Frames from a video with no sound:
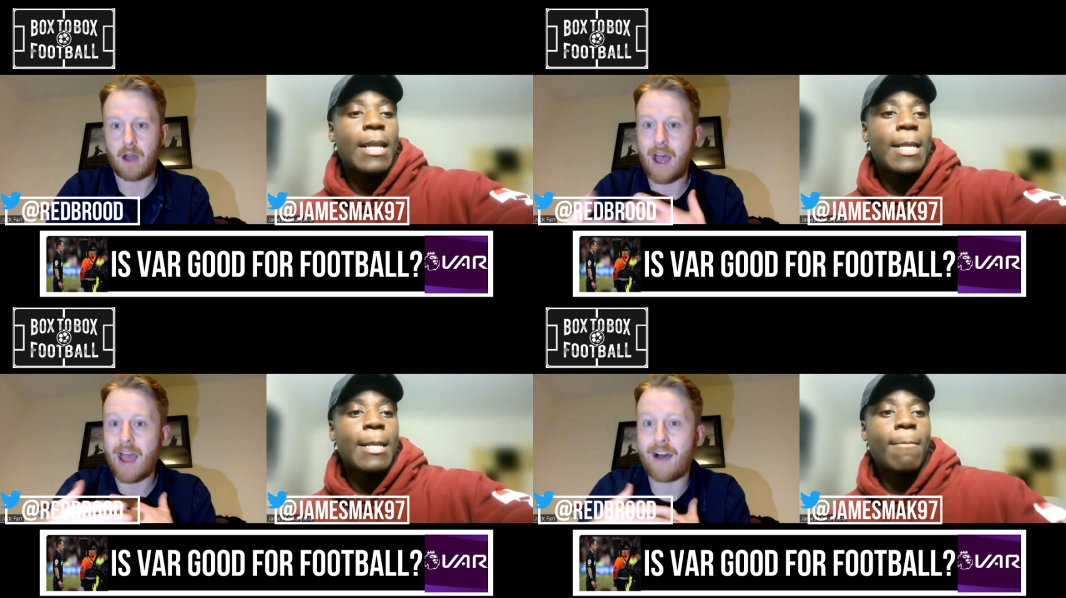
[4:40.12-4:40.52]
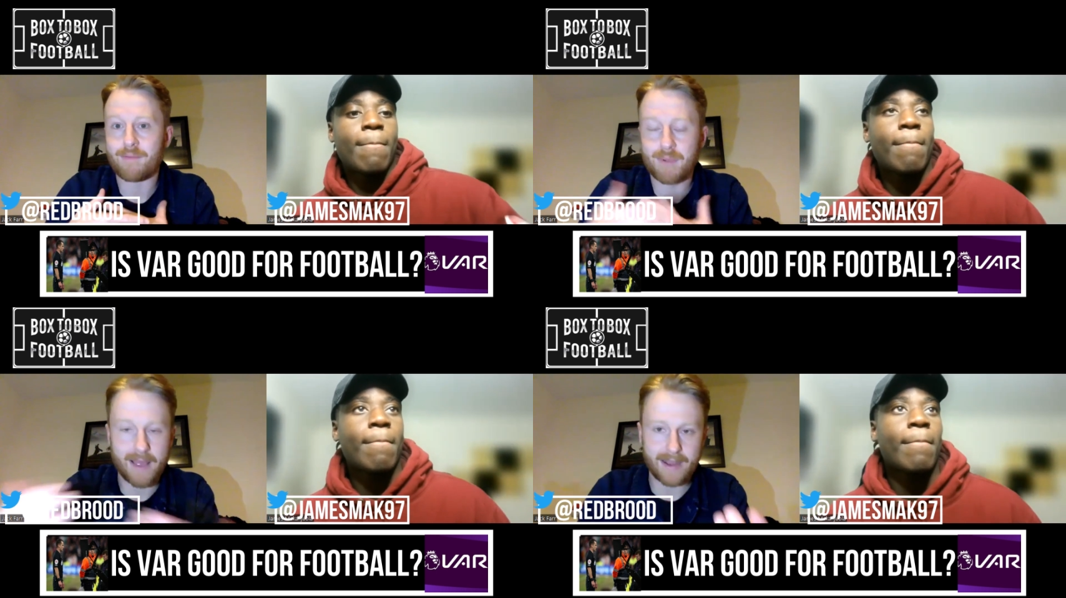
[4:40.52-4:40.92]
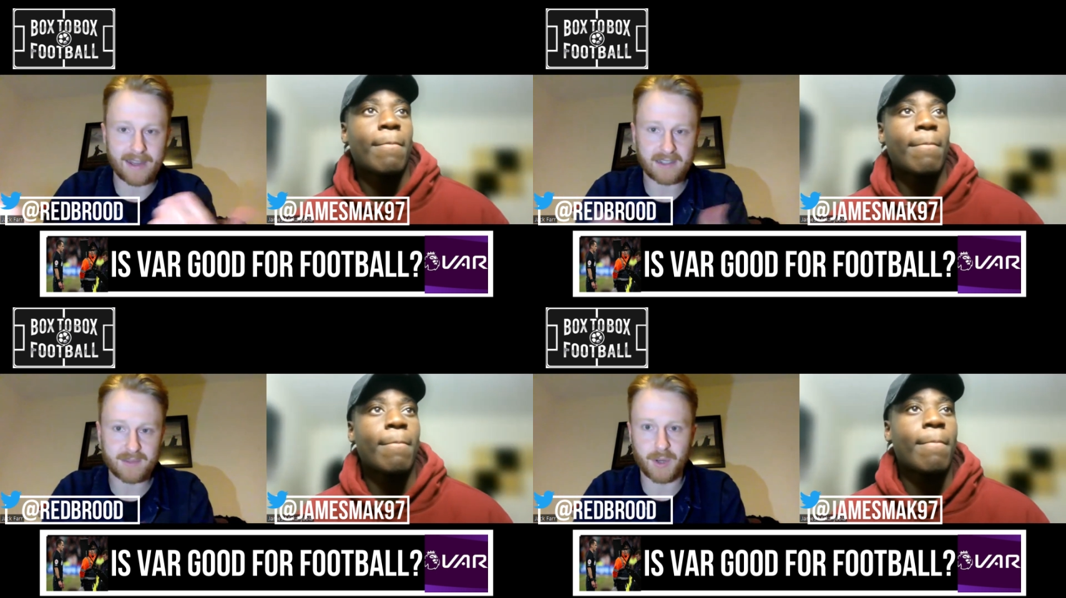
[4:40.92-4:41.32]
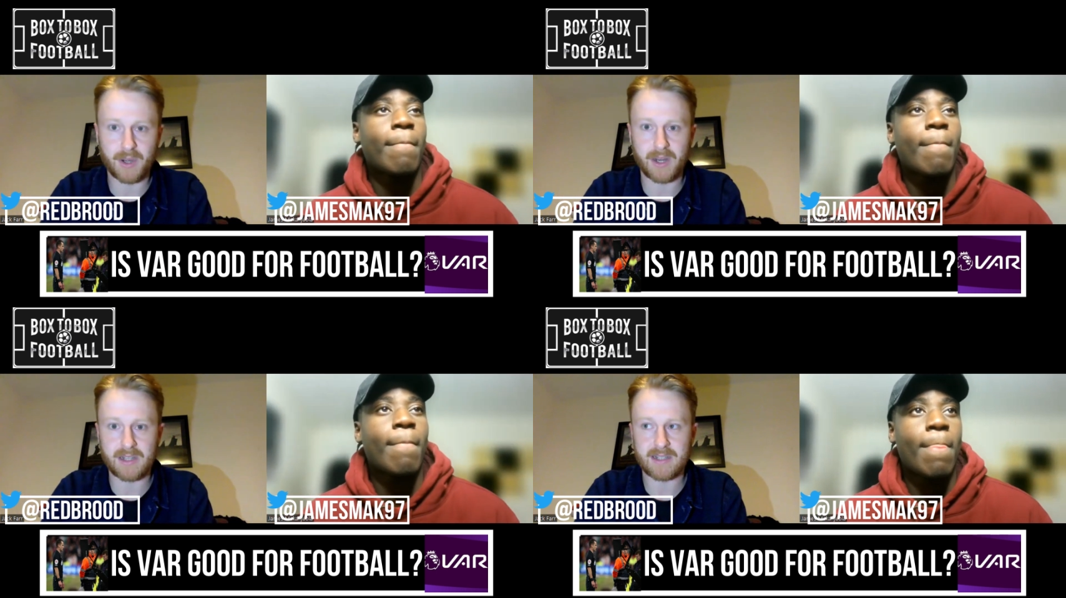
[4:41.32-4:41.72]
Speaker 1: I have playing
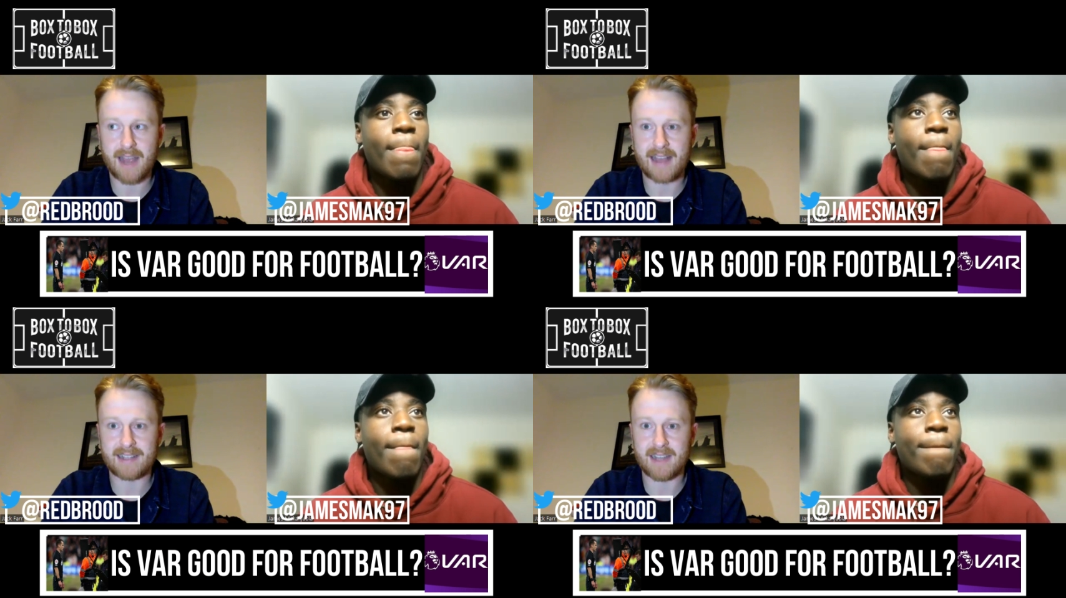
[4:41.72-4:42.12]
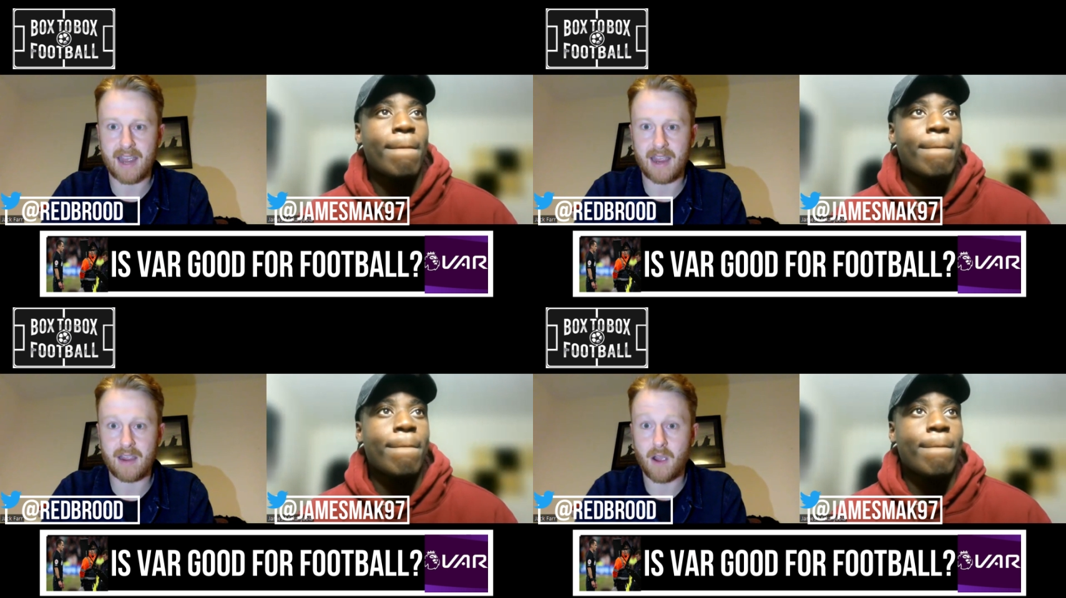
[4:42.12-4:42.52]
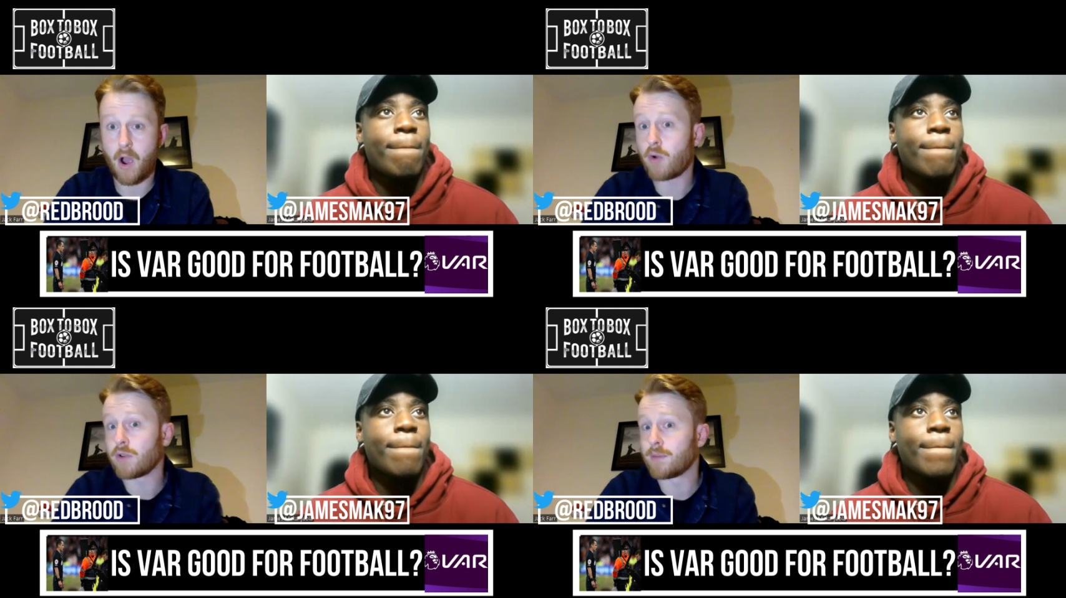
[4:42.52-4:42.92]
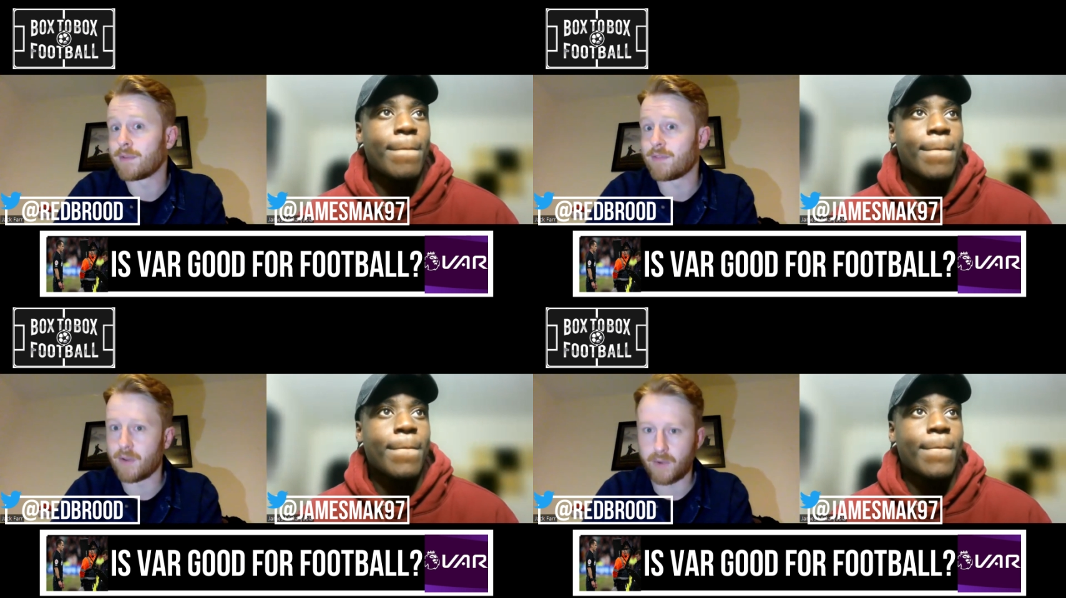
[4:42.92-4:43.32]
experience as a holding
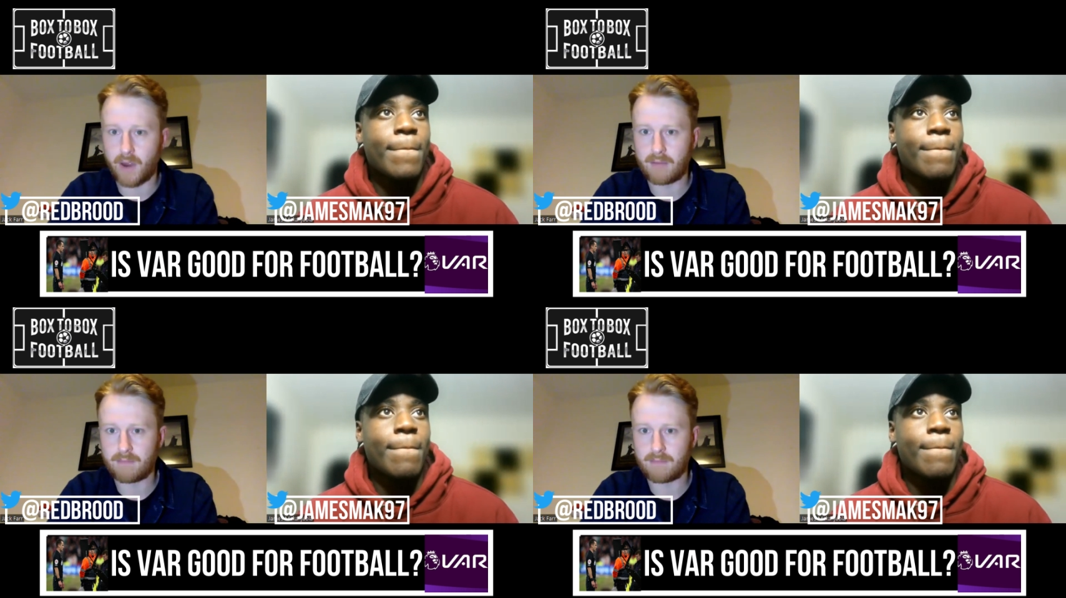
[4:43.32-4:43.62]
midfielder